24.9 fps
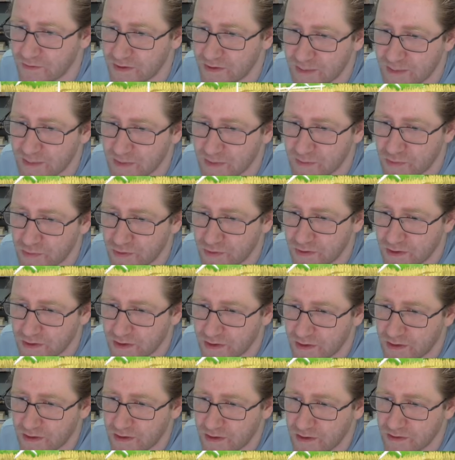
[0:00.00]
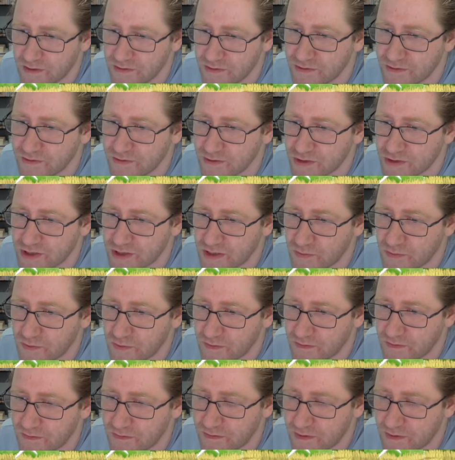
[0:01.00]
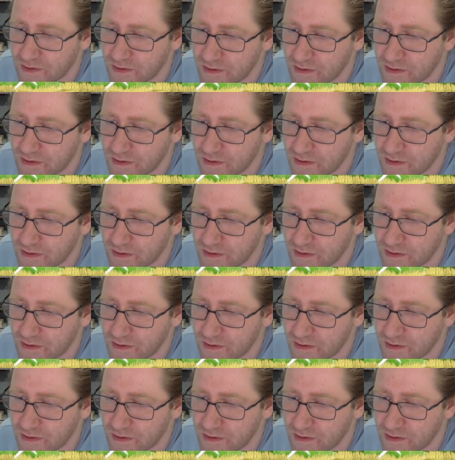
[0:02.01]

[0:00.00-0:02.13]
game and bird. You usually want